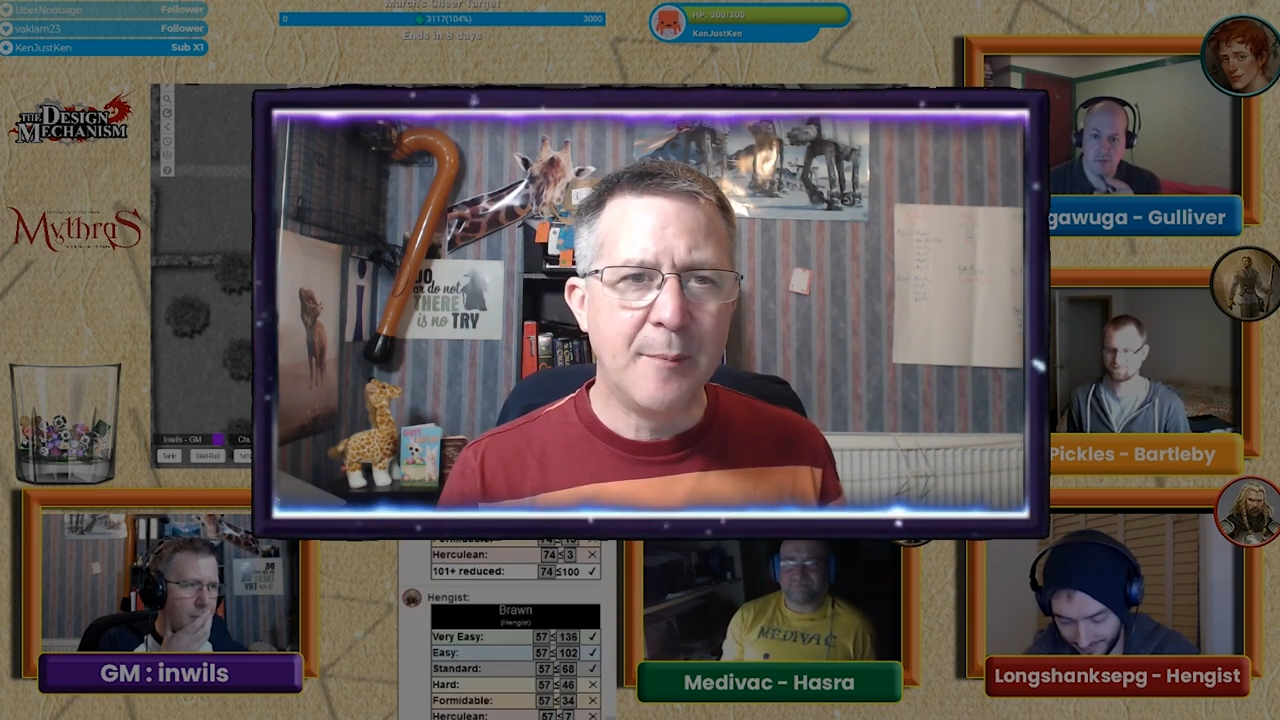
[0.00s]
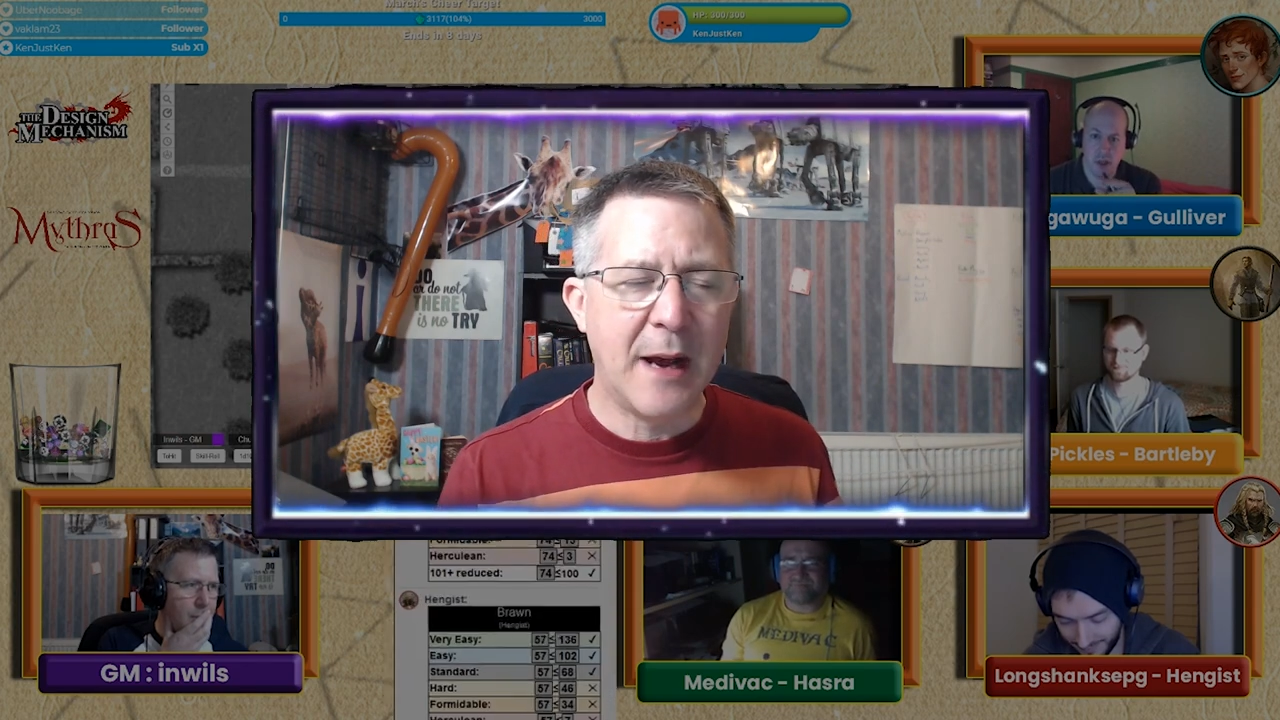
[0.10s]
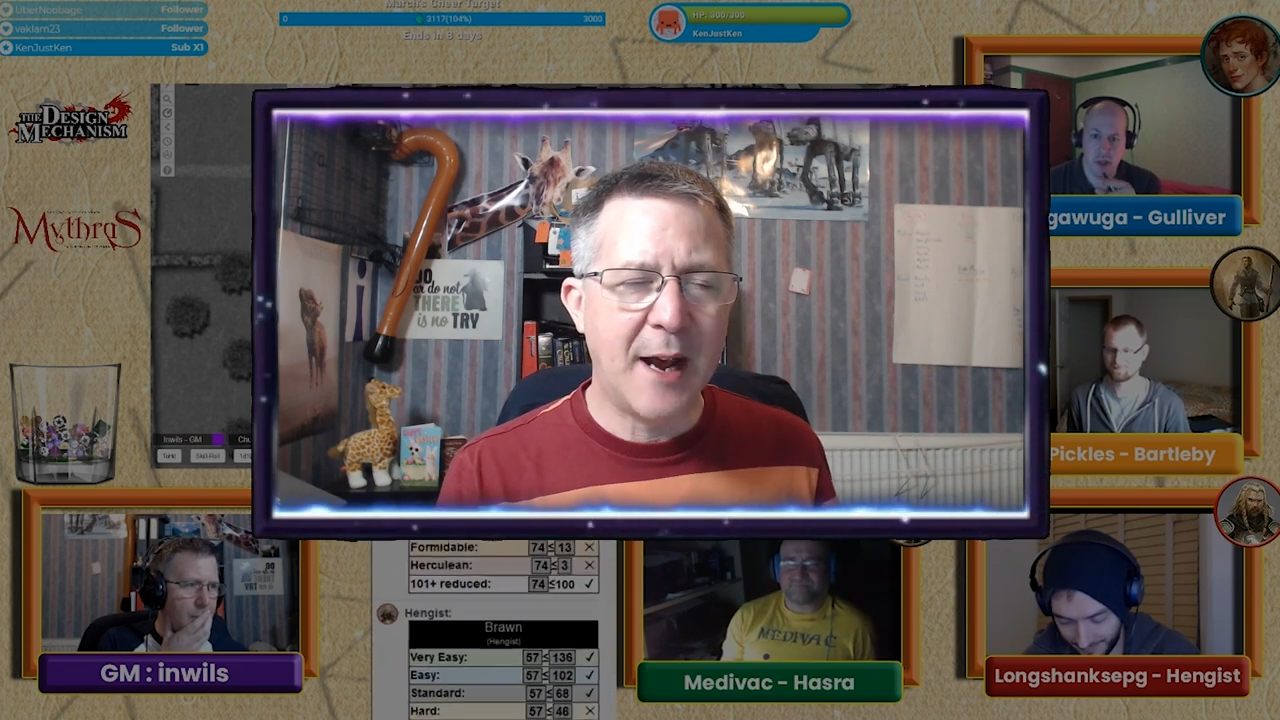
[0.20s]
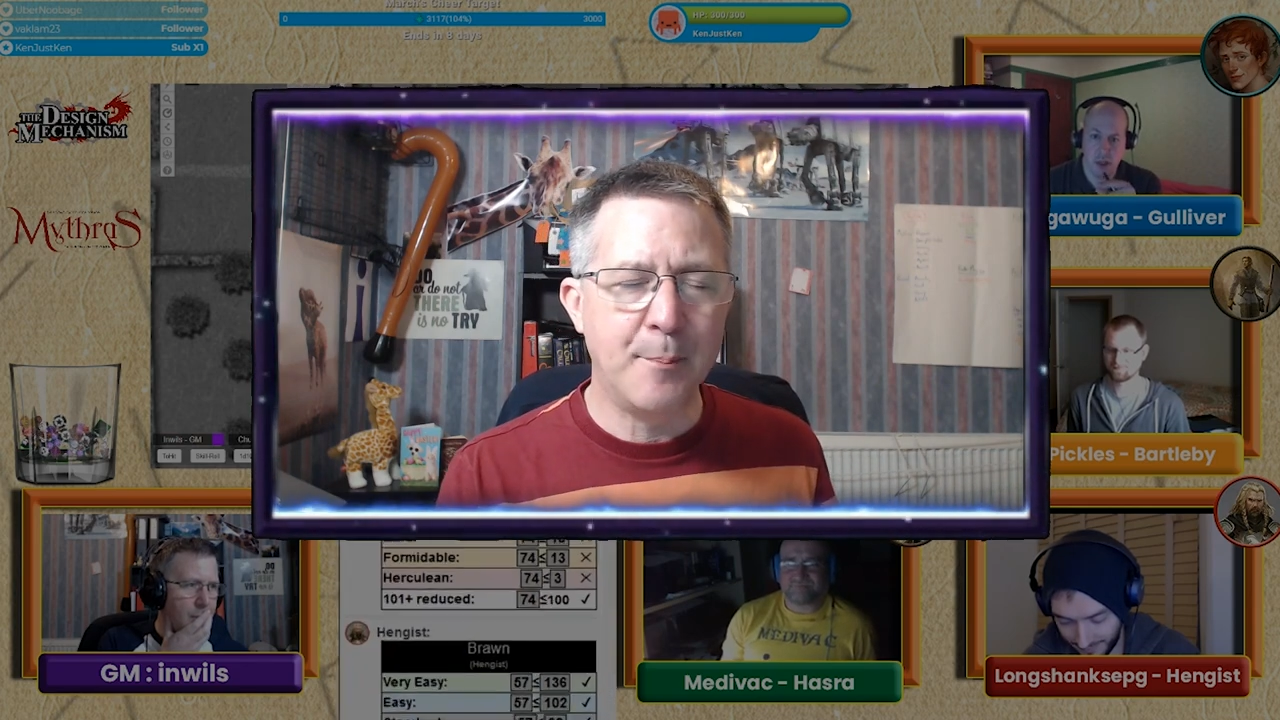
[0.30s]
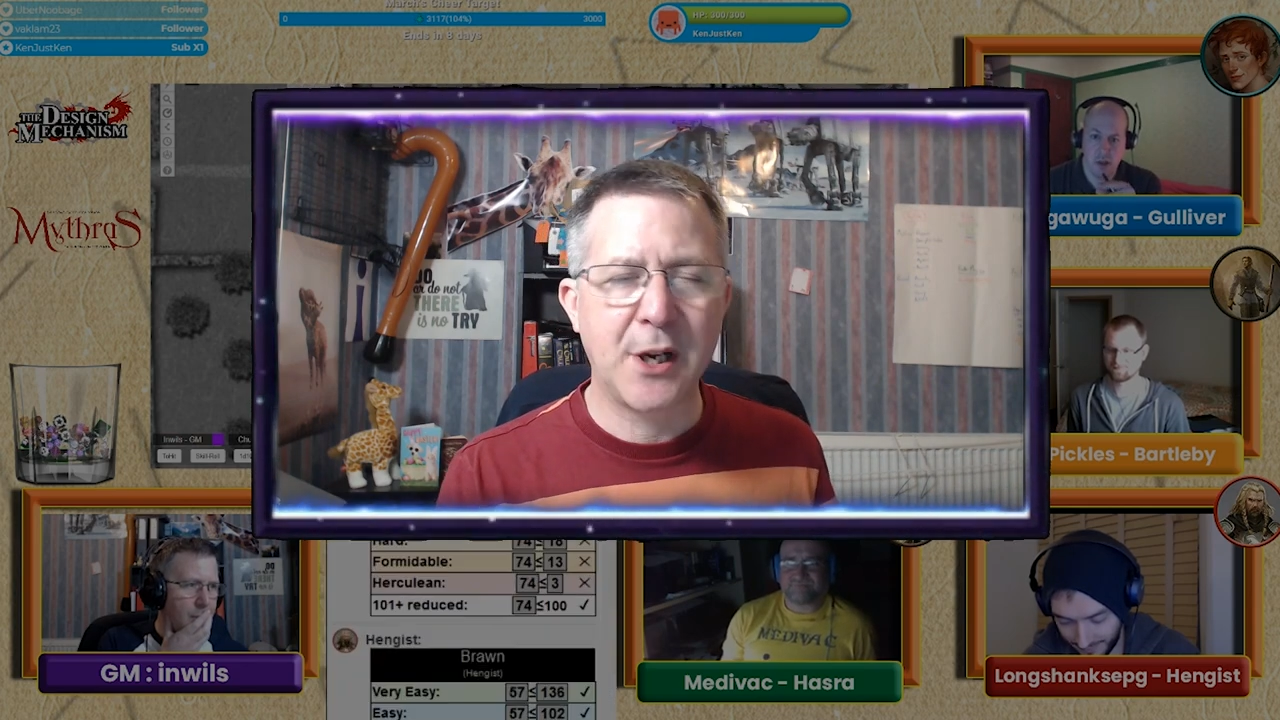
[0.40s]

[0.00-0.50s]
um,